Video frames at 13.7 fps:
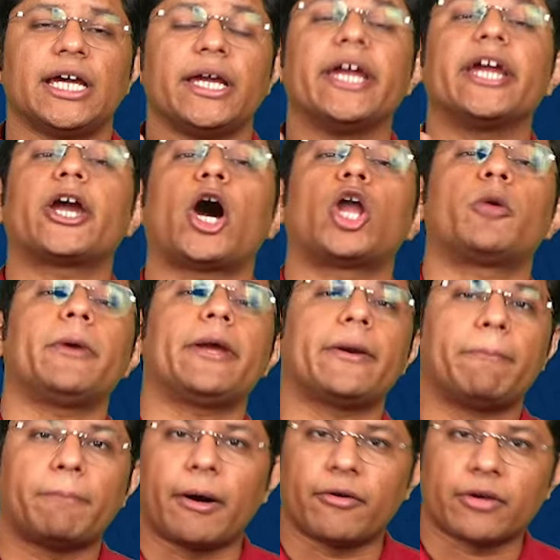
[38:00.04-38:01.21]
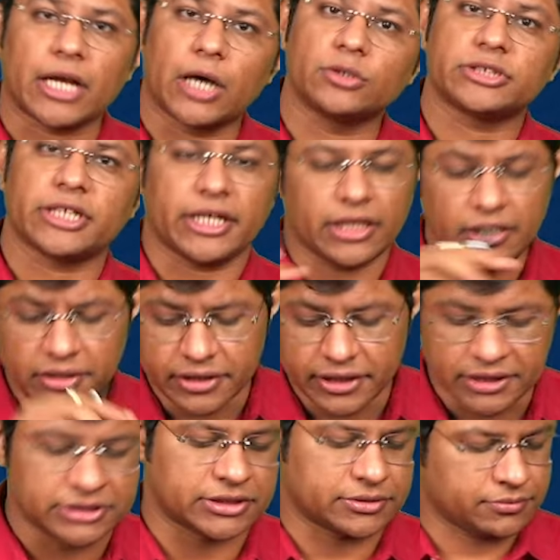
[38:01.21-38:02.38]
economic powerhouse in the
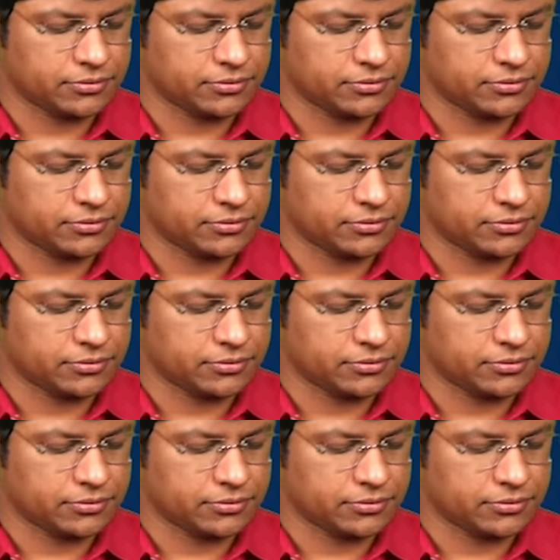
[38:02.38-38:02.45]
region.